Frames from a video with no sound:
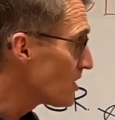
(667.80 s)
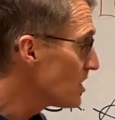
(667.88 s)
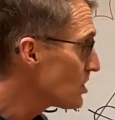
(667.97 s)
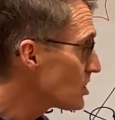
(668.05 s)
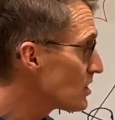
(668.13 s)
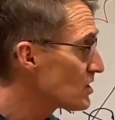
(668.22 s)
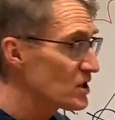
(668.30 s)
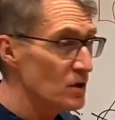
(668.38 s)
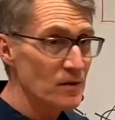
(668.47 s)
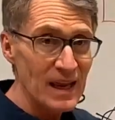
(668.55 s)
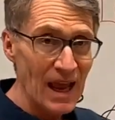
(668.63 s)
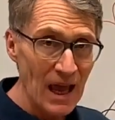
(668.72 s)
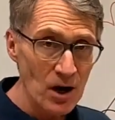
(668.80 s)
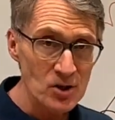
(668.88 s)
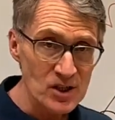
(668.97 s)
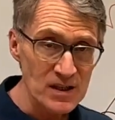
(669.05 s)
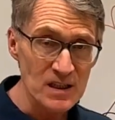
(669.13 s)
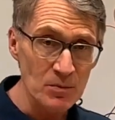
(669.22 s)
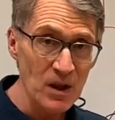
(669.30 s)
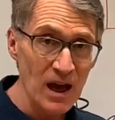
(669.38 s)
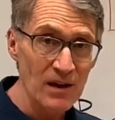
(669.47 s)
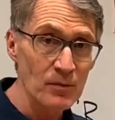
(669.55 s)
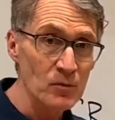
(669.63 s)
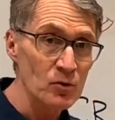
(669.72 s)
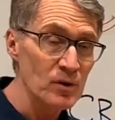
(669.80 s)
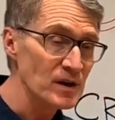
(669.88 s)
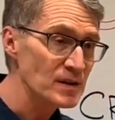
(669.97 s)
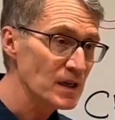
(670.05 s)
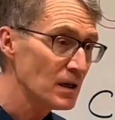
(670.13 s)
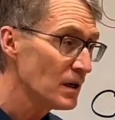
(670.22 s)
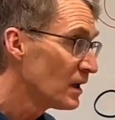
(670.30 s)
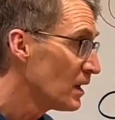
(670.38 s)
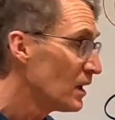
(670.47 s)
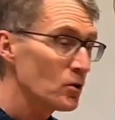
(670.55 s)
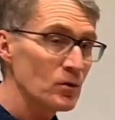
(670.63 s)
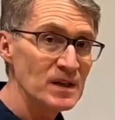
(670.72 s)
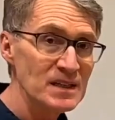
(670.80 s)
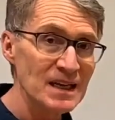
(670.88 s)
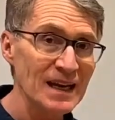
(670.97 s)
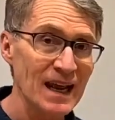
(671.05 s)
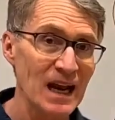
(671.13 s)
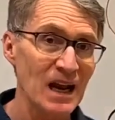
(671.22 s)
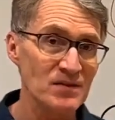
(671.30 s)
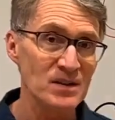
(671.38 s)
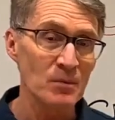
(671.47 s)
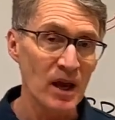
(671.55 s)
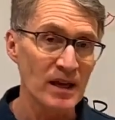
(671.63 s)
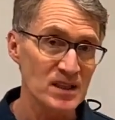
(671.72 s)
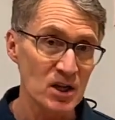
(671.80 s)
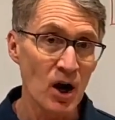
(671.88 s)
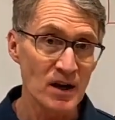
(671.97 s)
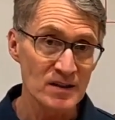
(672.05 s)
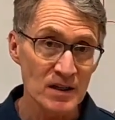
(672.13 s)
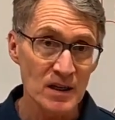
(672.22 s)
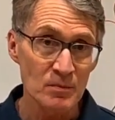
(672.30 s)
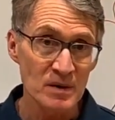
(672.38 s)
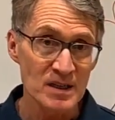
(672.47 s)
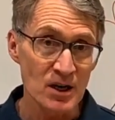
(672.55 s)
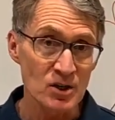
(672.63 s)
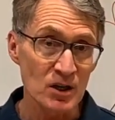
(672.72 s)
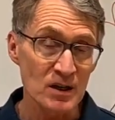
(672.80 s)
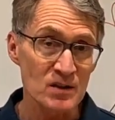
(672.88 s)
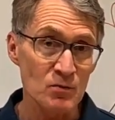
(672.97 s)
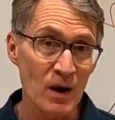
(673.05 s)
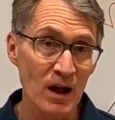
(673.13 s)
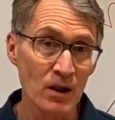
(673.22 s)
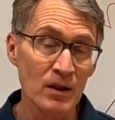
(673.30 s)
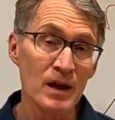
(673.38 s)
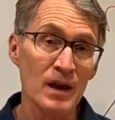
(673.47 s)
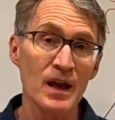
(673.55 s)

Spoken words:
addition to the energy supply from creatine, creatine can have some antioxidant potential as well.